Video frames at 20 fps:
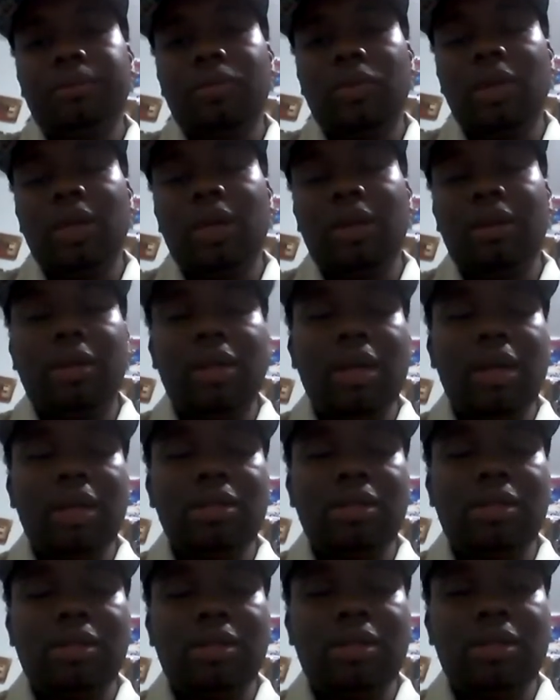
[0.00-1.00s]
Now
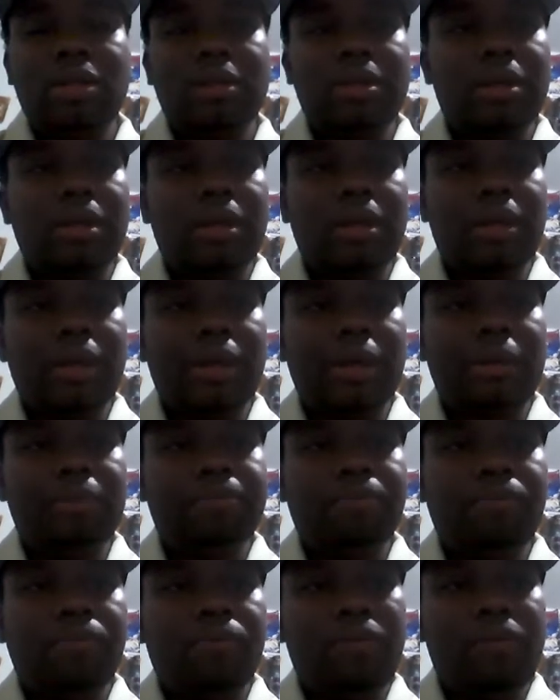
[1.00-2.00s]
that's
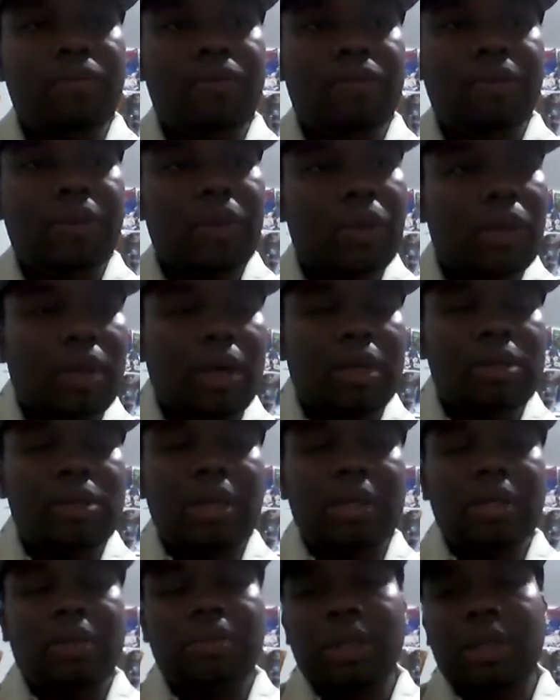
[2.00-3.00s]
I
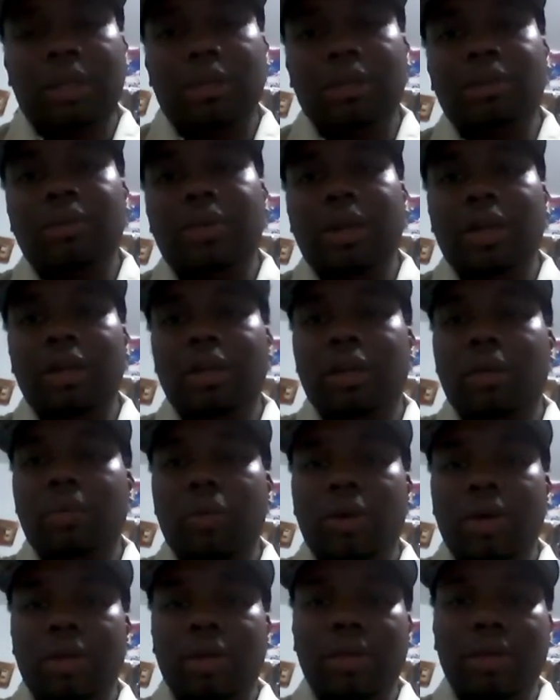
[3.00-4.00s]
talked about the
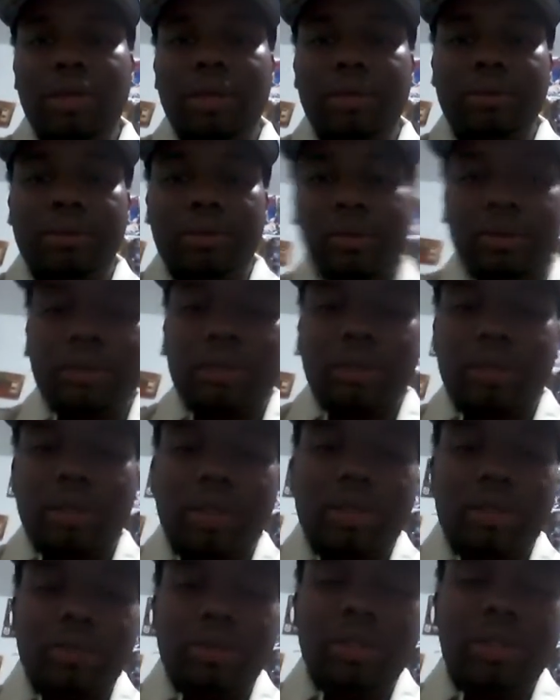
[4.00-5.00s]
Uranium One deal.
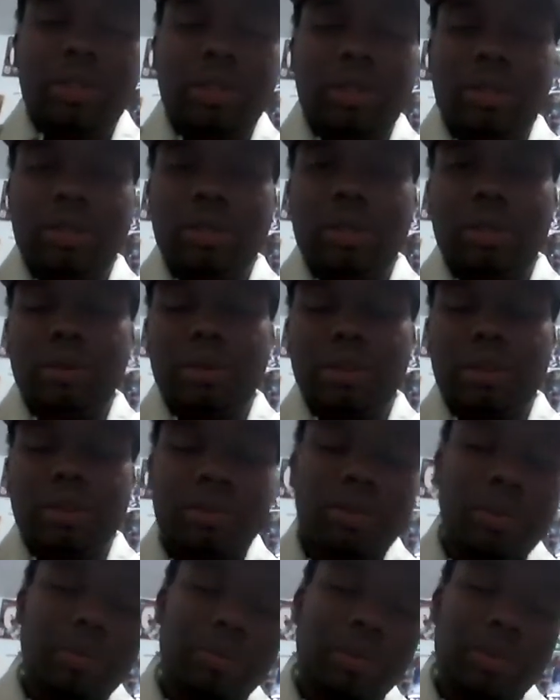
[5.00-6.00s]
That's where she sold the
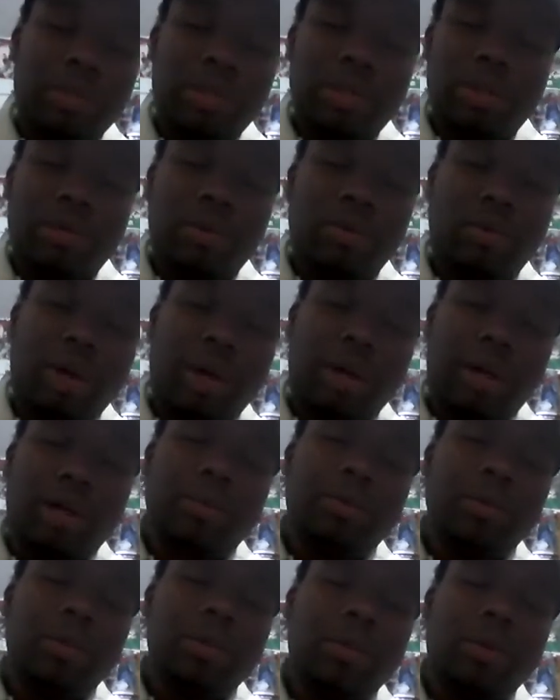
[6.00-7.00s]
20% in
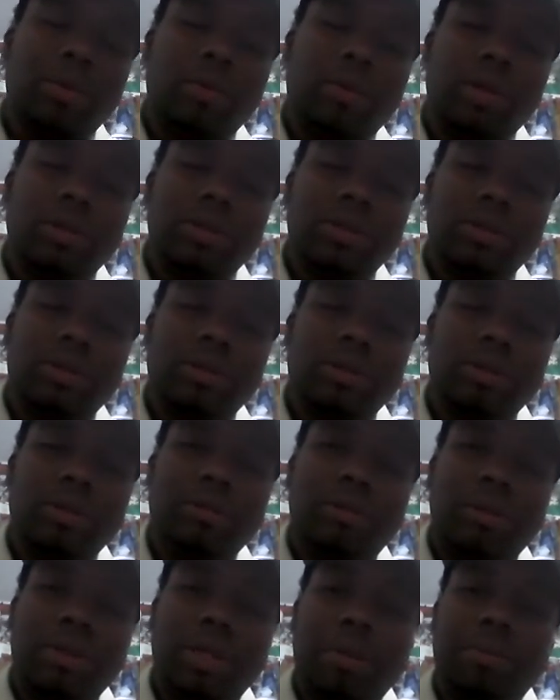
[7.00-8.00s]
uranium to the Russians
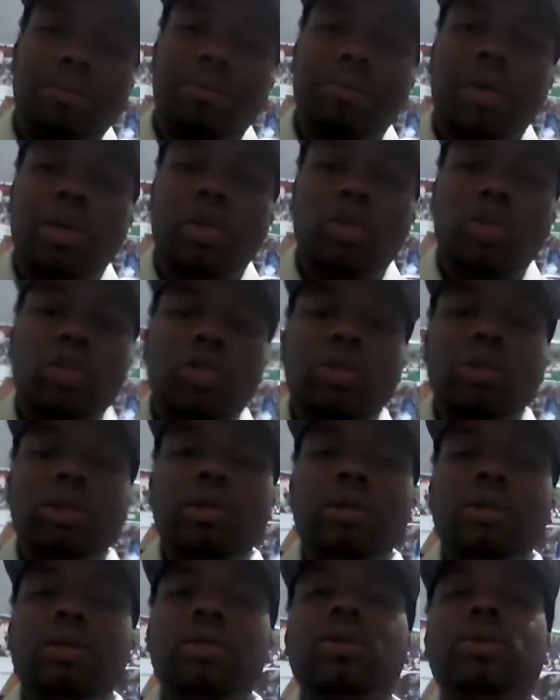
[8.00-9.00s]
for that big,
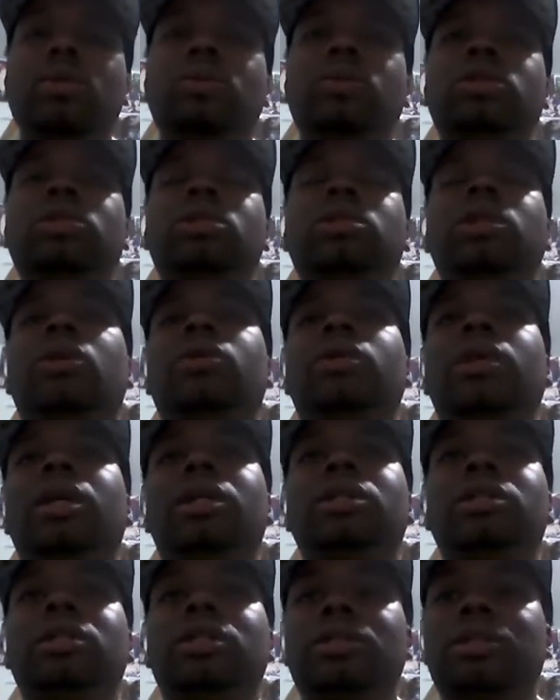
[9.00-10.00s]
huge
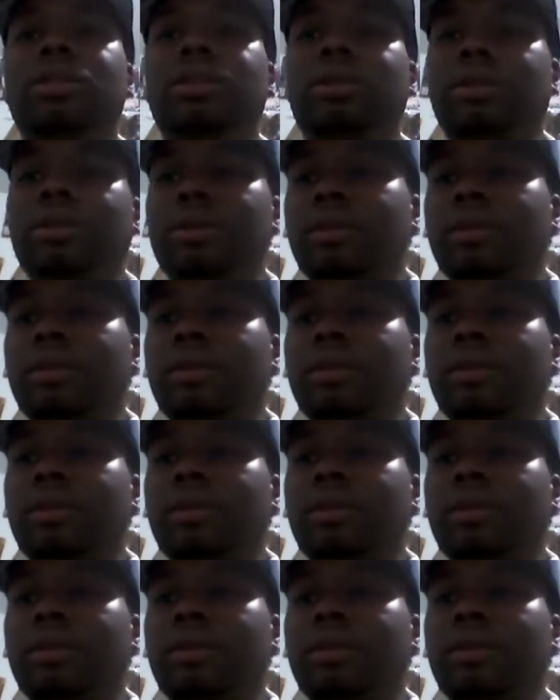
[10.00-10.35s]
donation